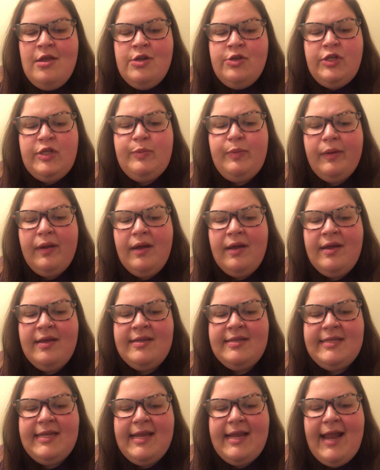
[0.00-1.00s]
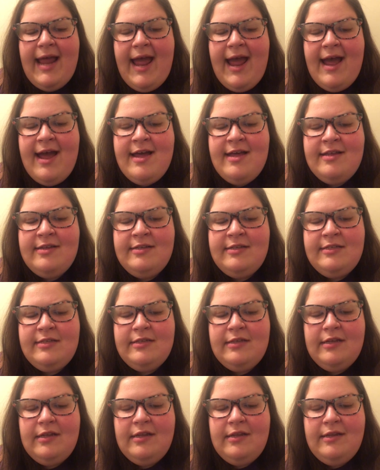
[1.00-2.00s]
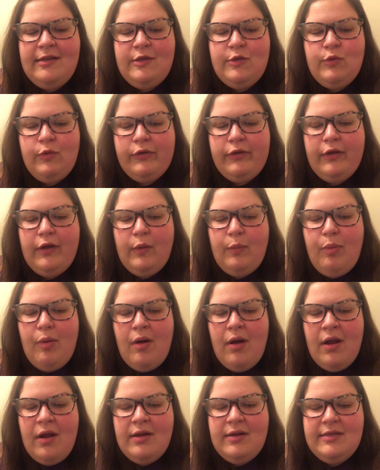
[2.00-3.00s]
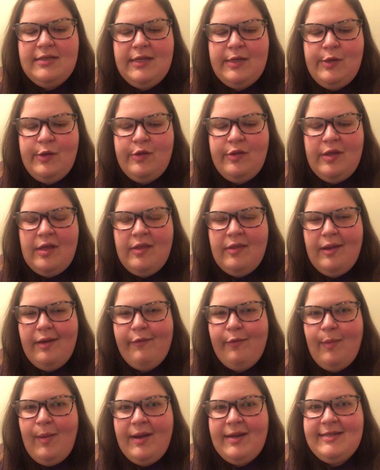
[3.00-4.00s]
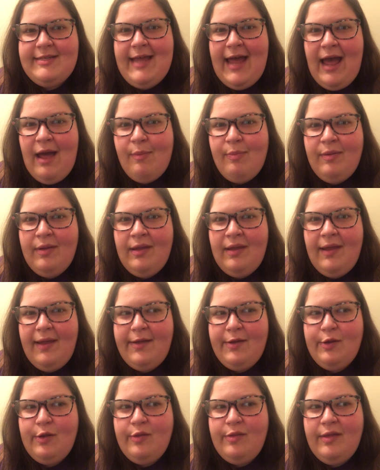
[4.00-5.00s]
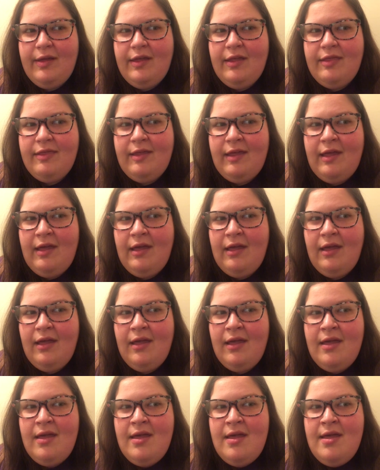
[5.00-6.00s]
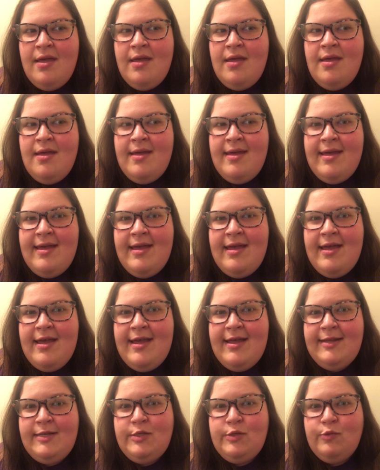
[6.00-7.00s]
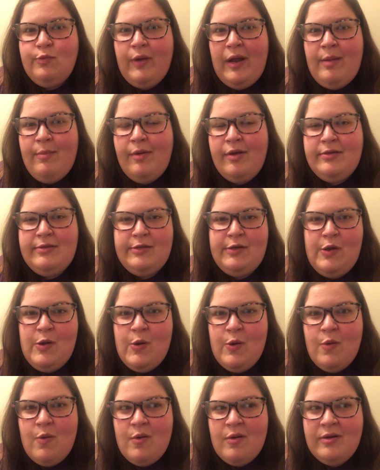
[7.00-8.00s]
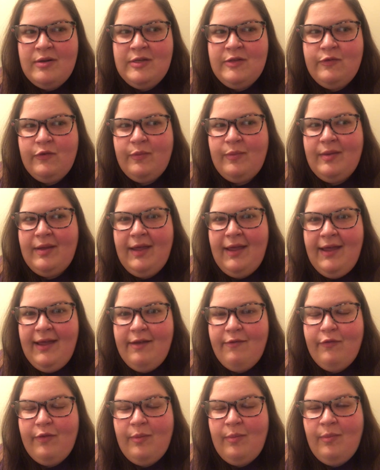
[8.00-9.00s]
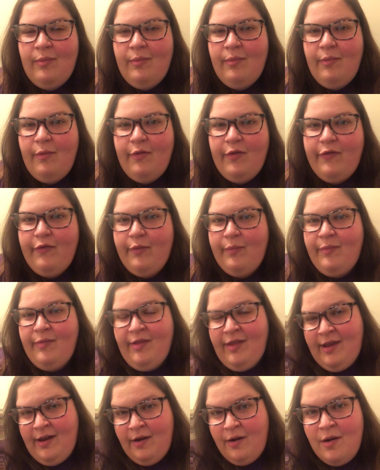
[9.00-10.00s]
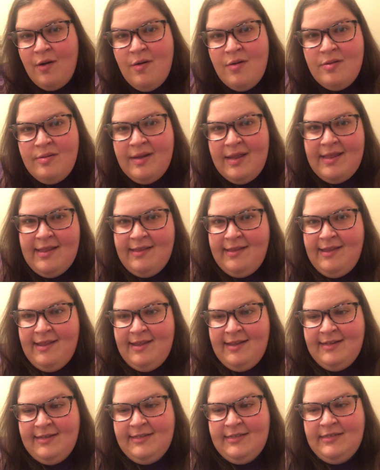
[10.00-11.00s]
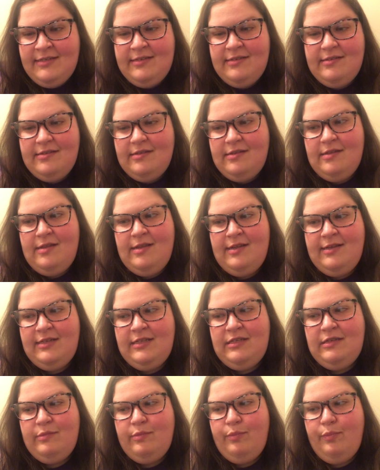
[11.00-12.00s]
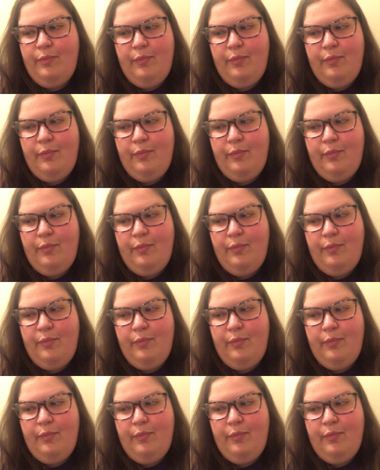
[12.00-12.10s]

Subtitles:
Just because it has these really good parts and you think that everybody's happy and you think that it's rainbows and unicorns from then on, and then this